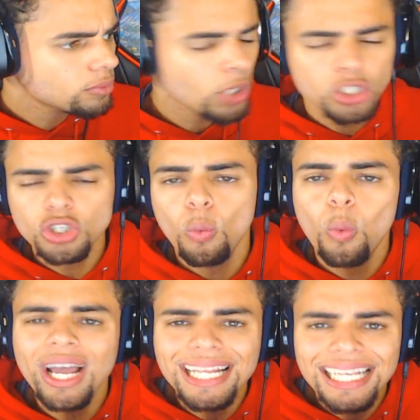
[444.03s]
So
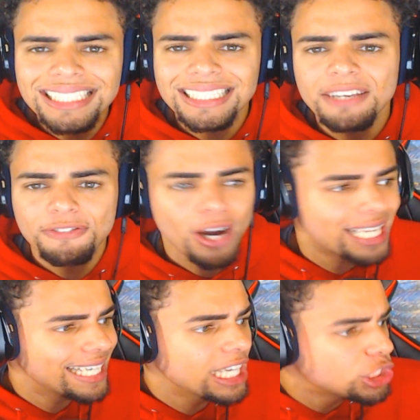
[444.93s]
what is the
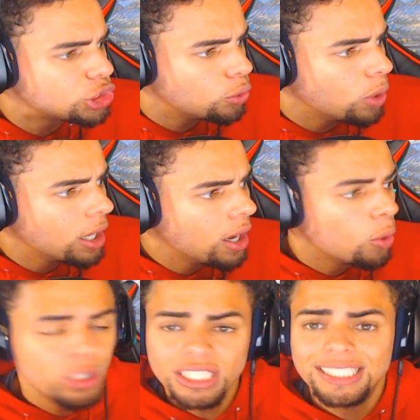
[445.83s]
fucking issue
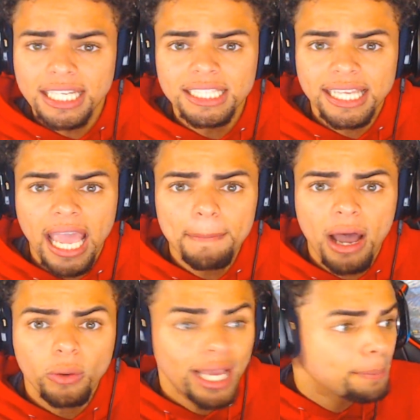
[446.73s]
with just getting the game
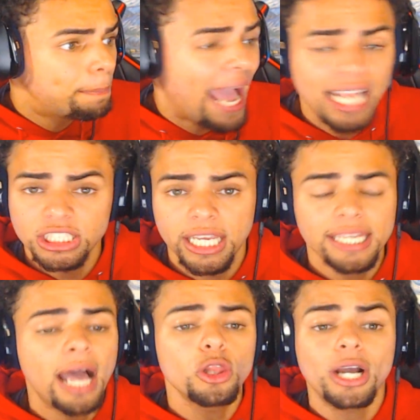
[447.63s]
out and patching it?
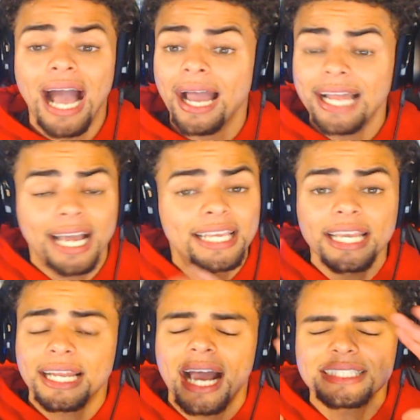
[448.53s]
Now, look, again,
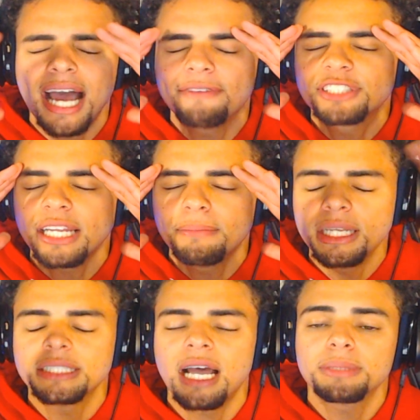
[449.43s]
guys, I've said it many
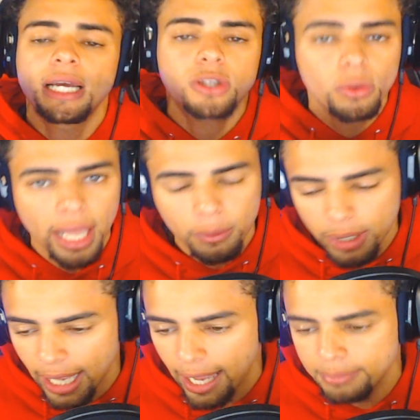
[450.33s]
times. I don't like when
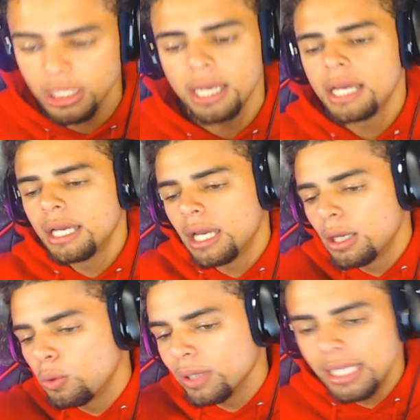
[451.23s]
games
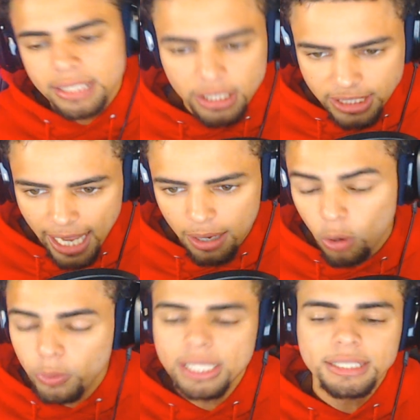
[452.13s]
release
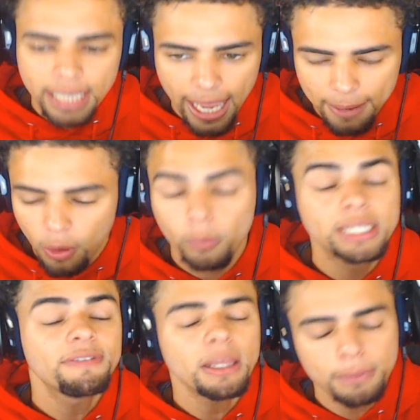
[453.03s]
the game, or when
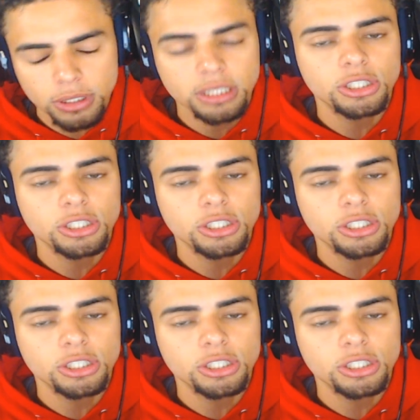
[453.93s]
developers,